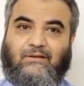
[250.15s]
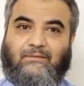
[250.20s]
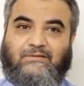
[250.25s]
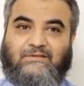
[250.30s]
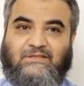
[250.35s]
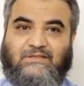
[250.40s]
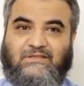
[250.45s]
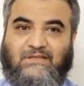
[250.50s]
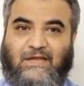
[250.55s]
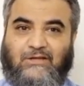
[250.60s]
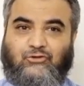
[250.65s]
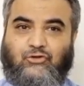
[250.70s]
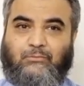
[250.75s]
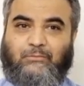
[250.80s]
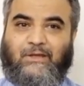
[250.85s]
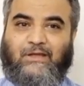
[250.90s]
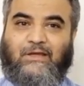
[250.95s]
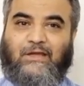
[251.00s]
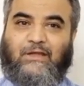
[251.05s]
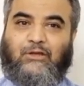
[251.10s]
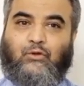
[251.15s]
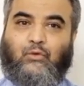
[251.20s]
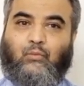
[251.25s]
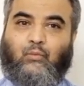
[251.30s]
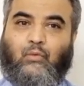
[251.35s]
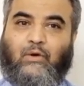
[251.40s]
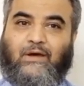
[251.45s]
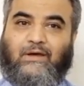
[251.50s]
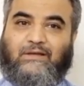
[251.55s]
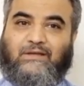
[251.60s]

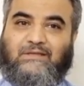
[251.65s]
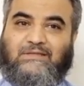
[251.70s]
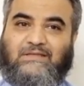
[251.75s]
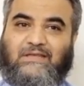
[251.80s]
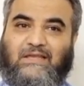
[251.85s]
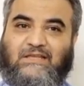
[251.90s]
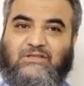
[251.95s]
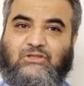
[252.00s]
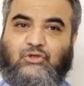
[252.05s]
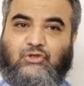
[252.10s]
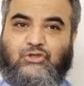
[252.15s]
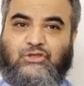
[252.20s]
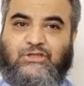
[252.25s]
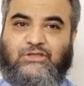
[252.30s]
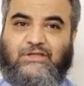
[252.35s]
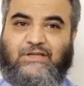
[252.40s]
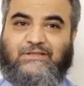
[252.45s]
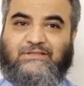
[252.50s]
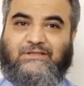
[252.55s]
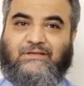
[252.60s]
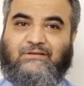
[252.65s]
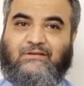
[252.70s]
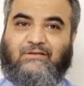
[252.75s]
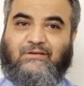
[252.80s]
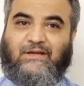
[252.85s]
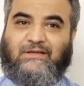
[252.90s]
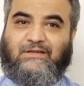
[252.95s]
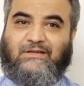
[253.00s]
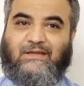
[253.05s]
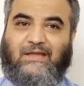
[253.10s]
cytomegalovirus associated
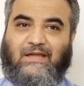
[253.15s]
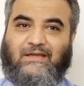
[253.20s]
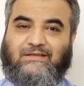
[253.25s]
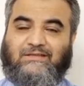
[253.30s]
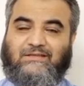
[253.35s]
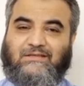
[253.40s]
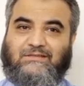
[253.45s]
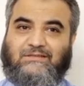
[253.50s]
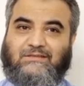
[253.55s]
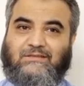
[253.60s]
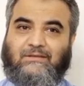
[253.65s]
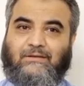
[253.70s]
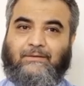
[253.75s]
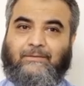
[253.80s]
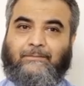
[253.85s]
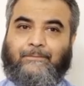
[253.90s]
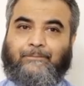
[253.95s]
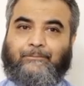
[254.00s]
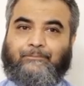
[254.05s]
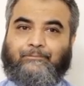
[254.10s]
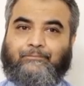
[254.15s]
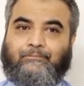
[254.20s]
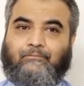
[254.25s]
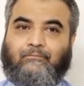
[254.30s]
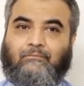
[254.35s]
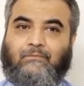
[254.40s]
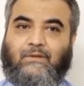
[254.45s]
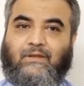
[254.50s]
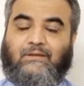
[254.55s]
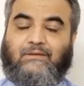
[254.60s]
retinitis,
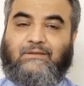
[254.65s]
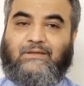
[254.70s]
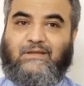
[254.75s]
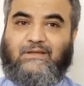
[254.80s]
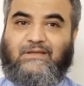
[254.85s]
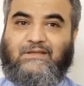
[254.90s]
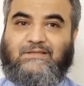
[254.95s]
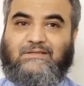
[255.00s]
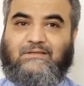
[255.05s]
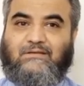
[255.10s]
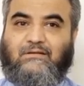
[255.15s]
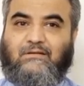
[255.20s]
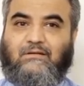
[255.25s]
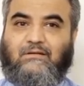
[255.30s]
there is